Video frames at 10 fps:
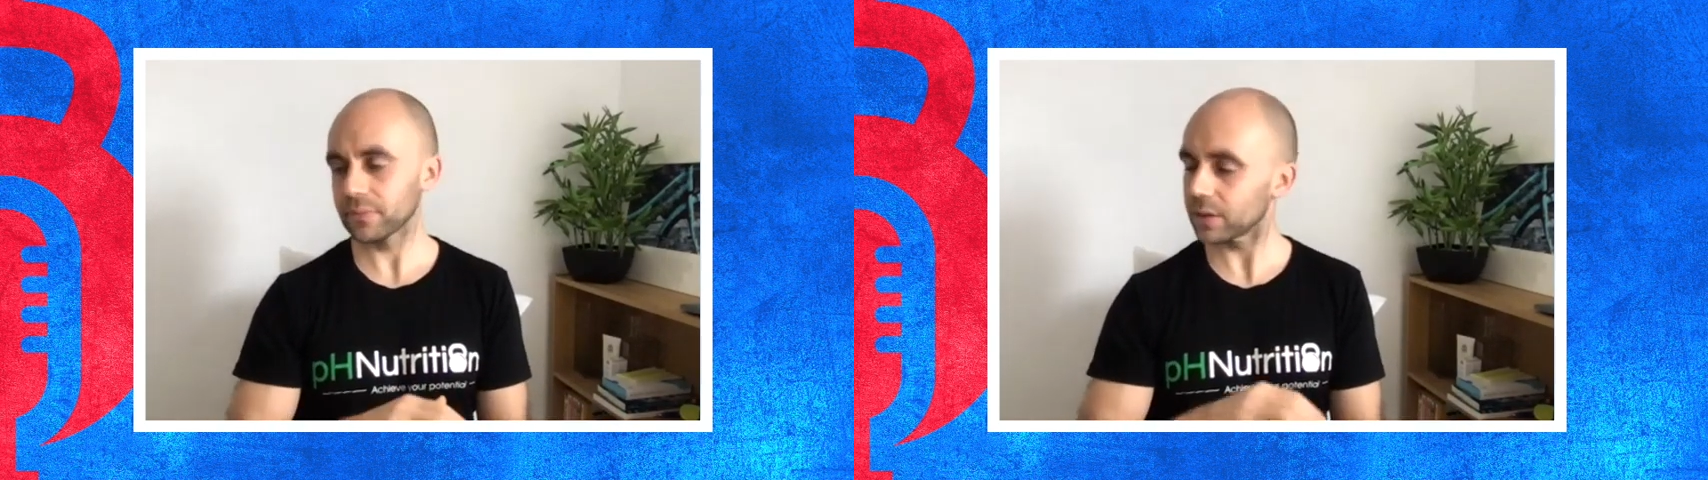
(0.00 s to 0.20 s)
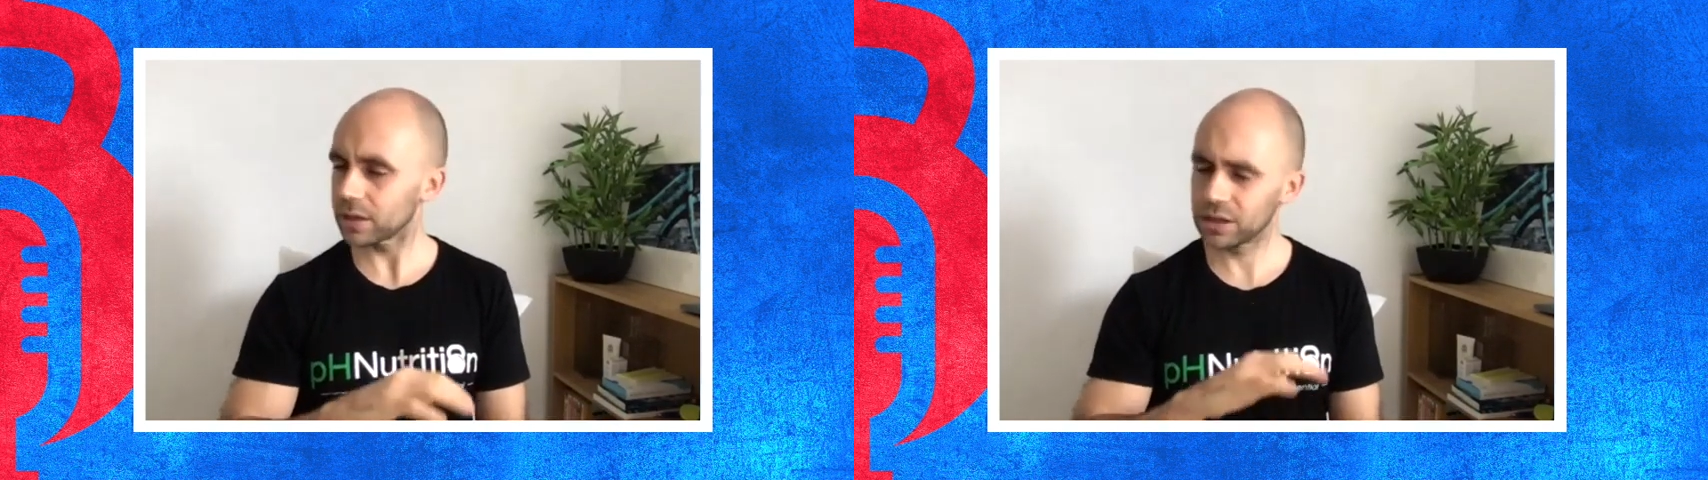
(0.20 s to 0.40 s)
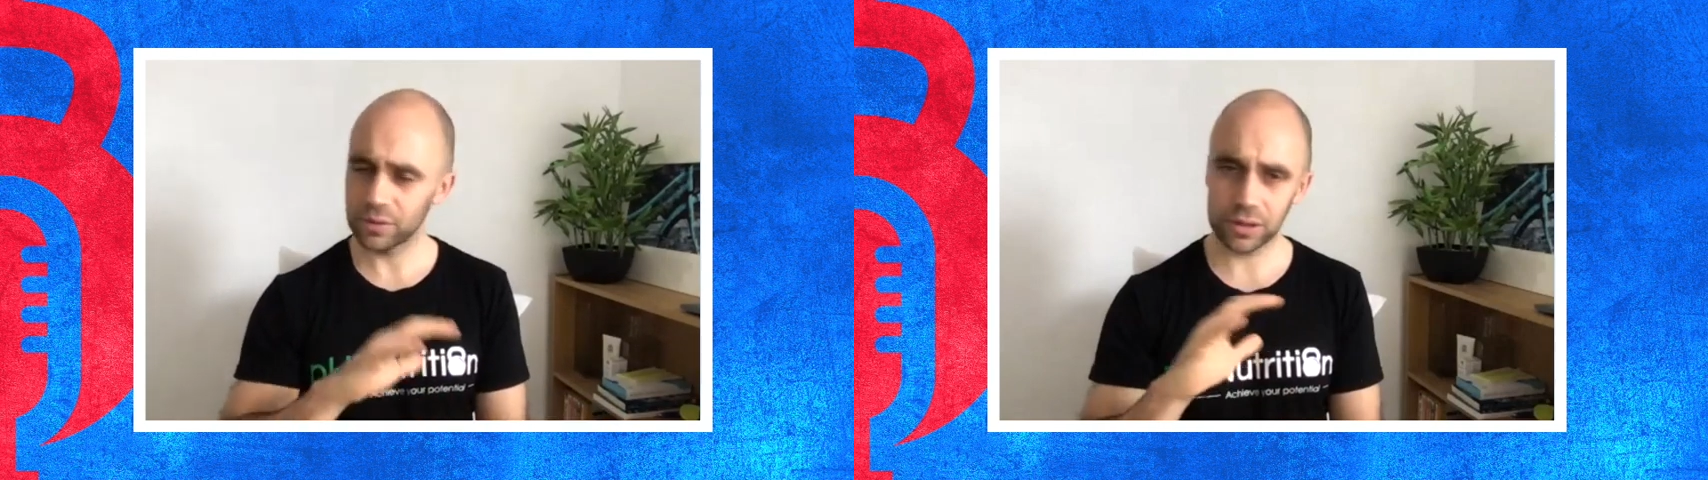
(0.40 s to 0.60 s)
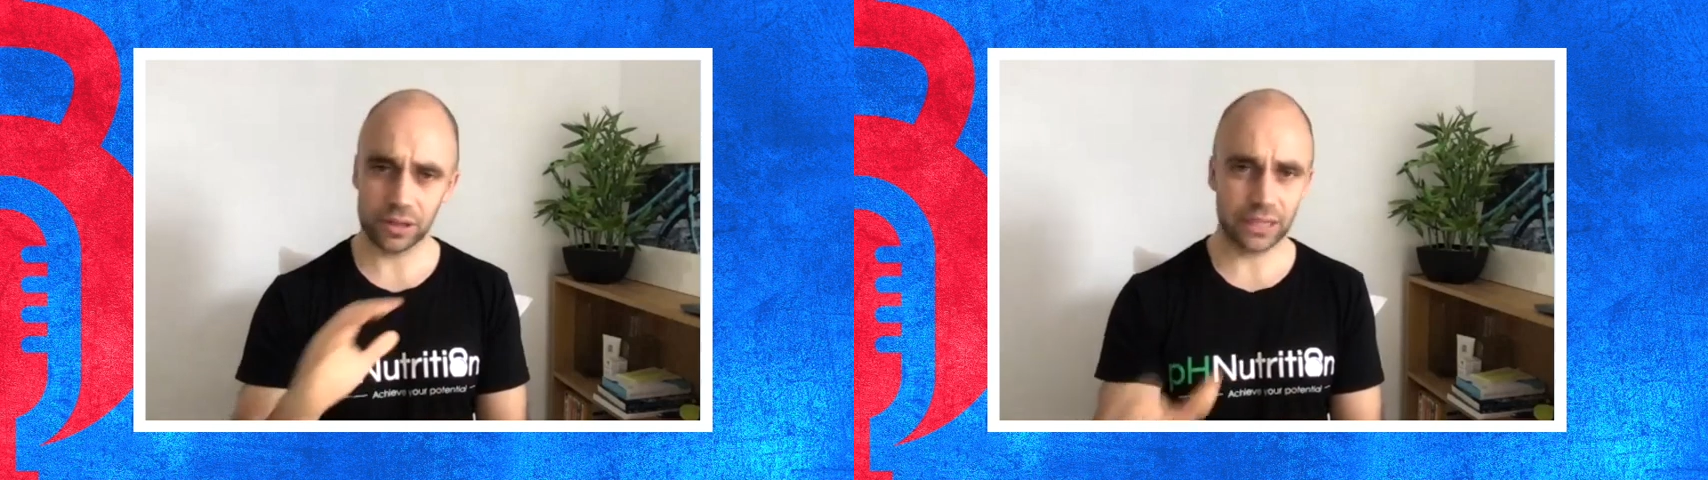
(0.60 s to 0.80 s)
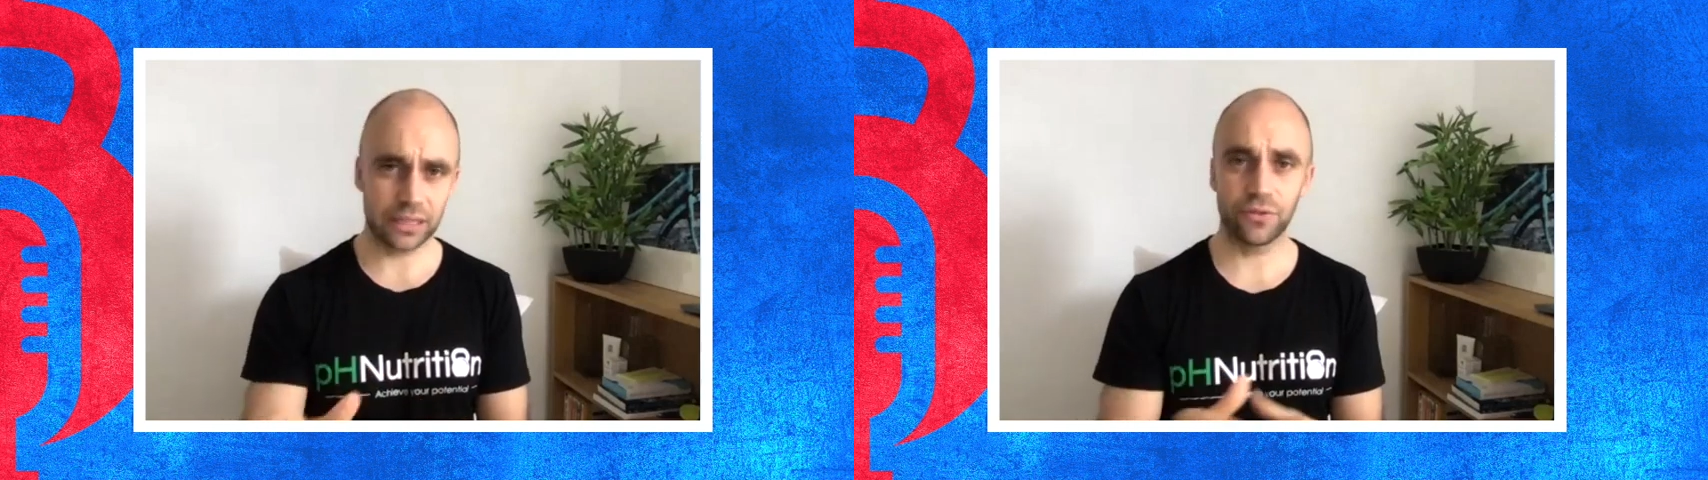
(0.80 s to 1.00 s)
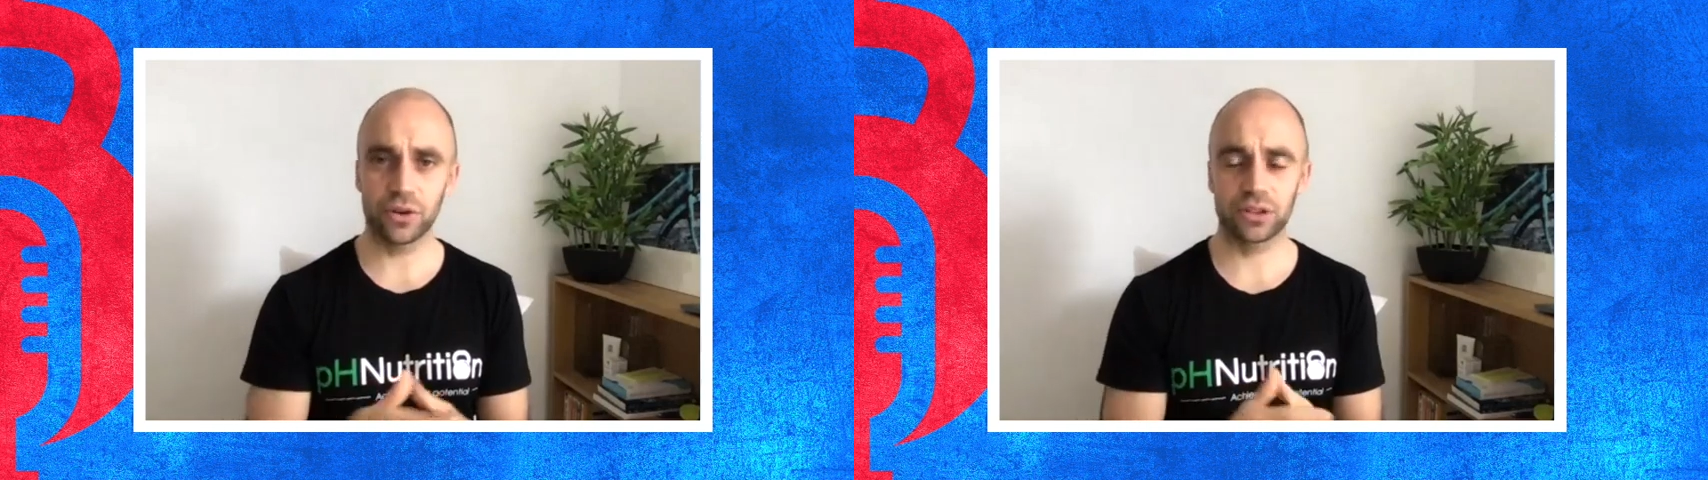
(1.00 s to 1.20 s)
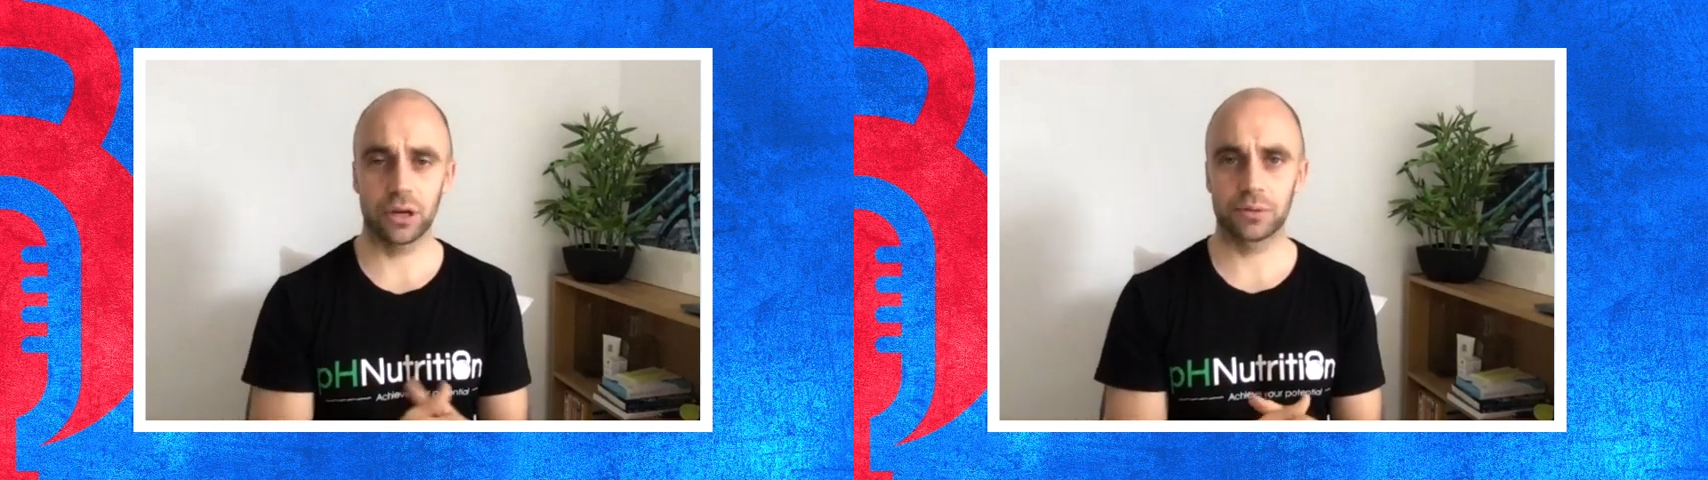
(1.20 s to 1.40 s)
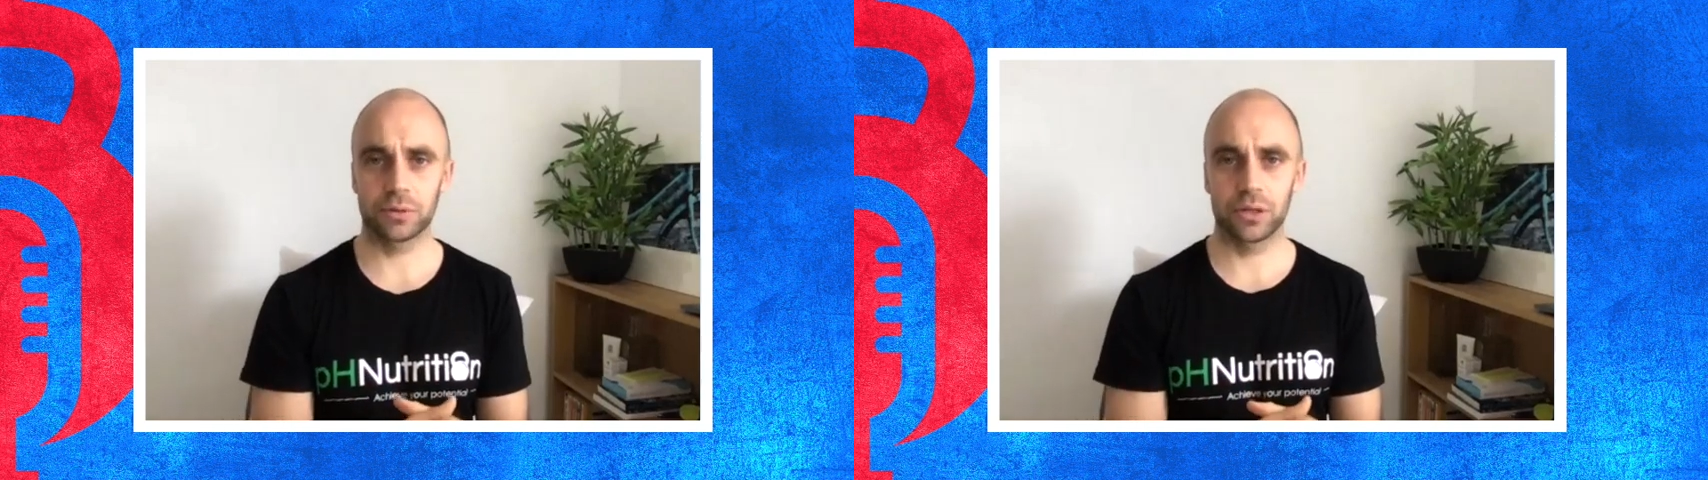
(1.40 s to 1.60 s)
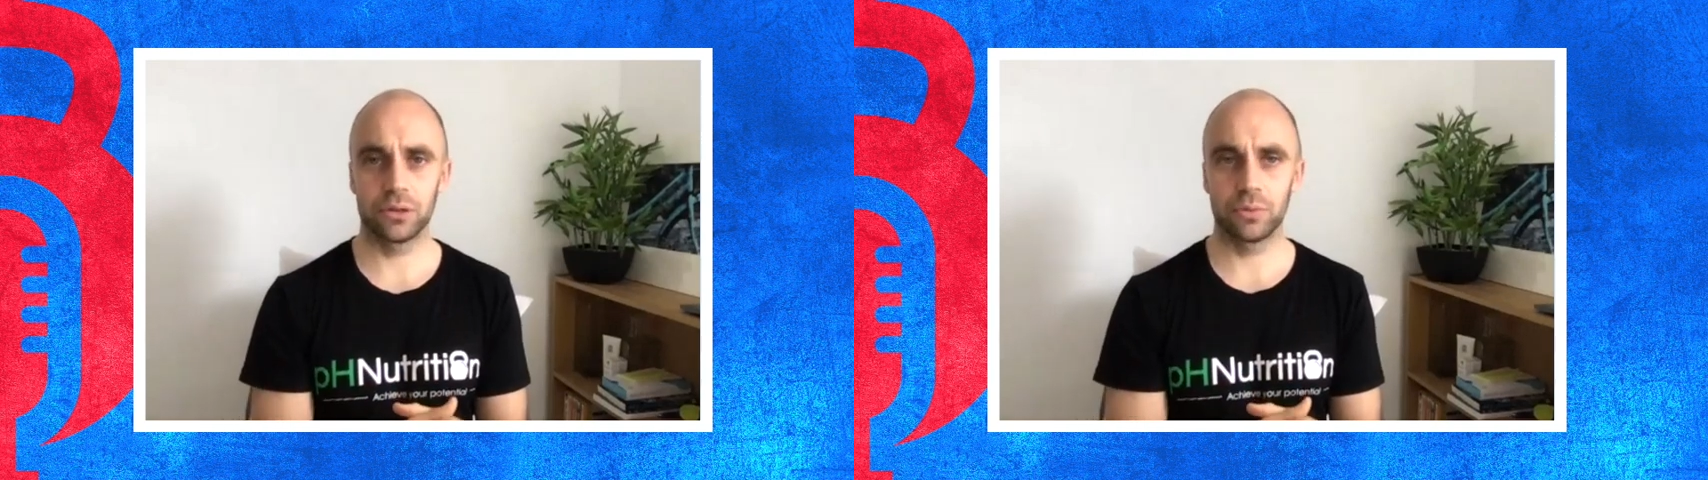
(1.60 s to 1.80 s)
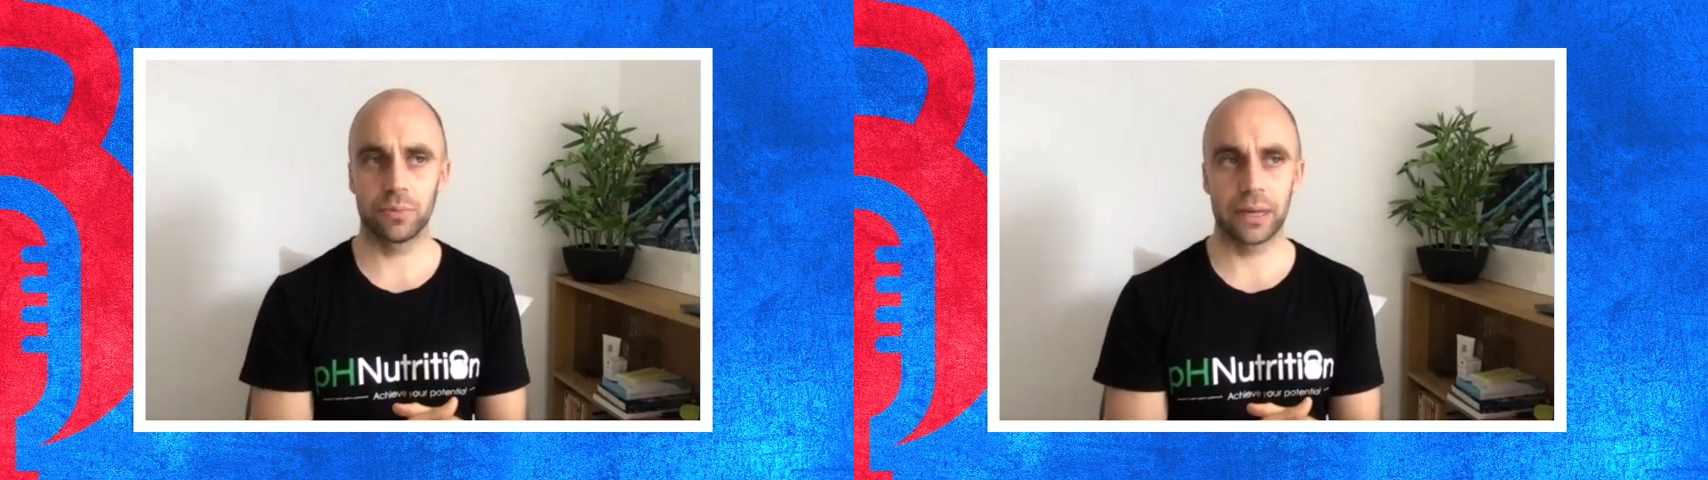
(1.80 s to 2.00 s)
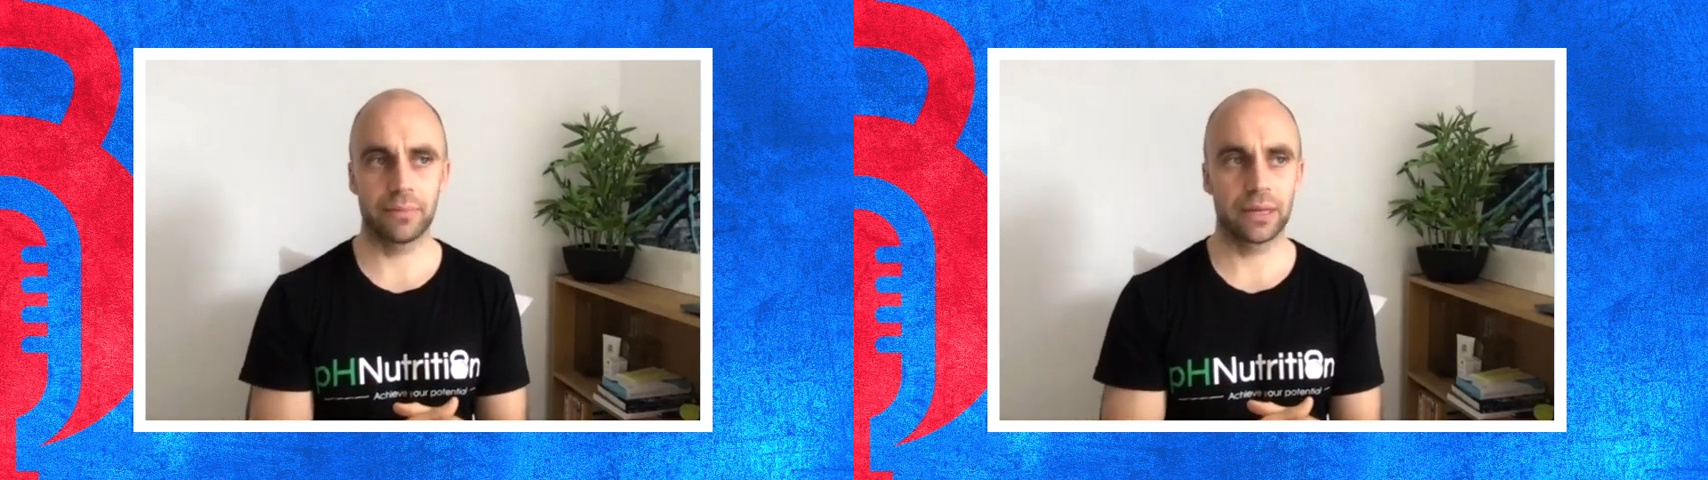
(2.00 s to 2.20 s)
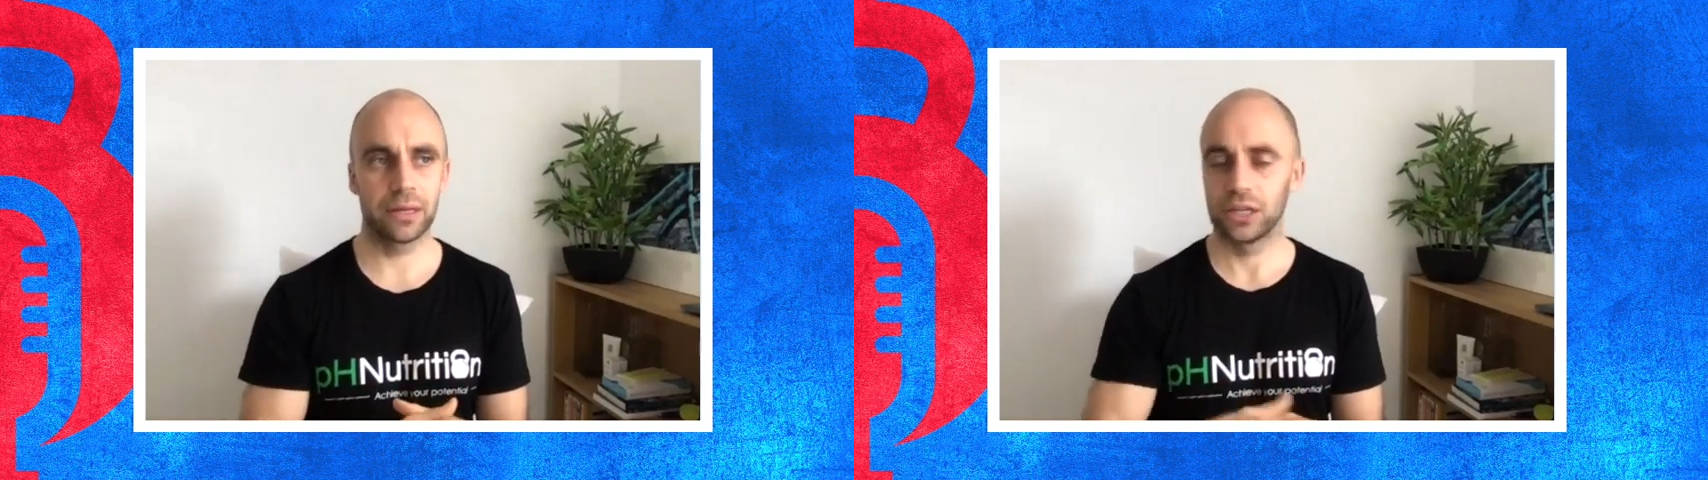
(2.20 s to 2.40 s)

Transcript: and identify times where you maybe